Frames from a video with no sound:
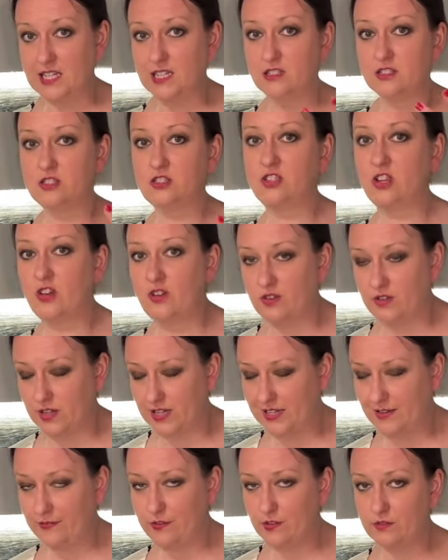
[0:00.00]
So
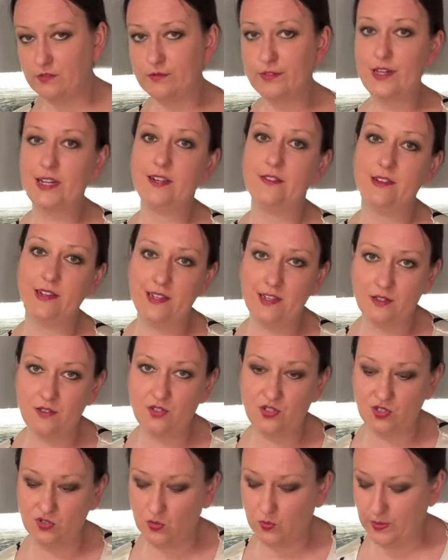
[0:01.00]
if you're really, really
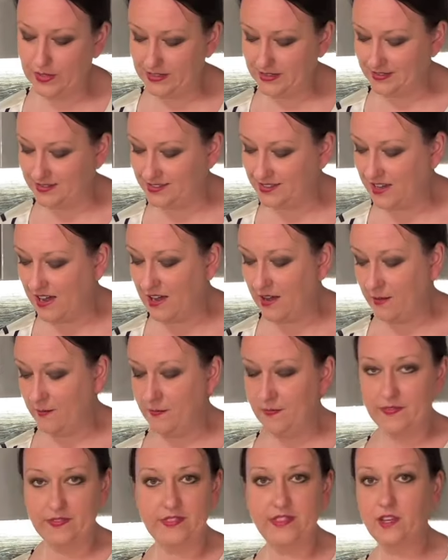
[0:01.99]
unsure where to start,
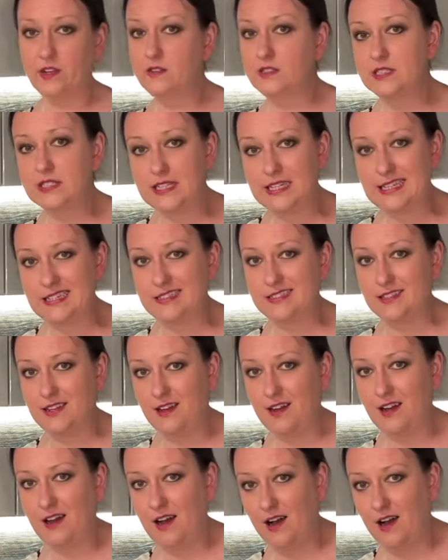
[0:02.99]
those kits are